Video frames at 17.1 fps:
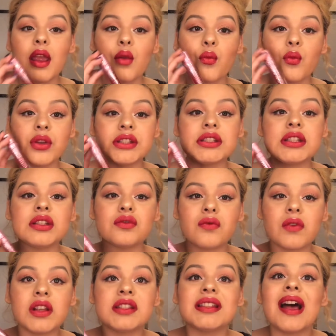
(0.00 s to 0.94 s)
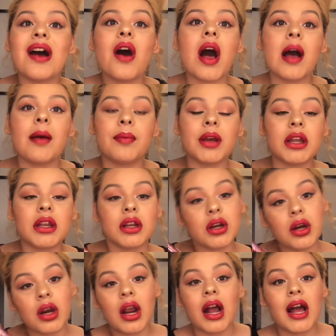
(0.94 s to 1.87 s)
and once this runs out, I'm gonna
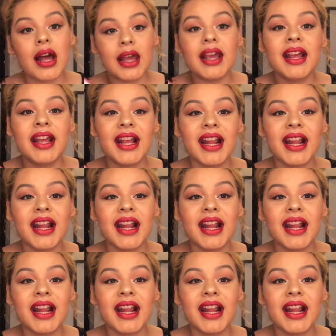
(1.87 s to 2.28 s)
cry.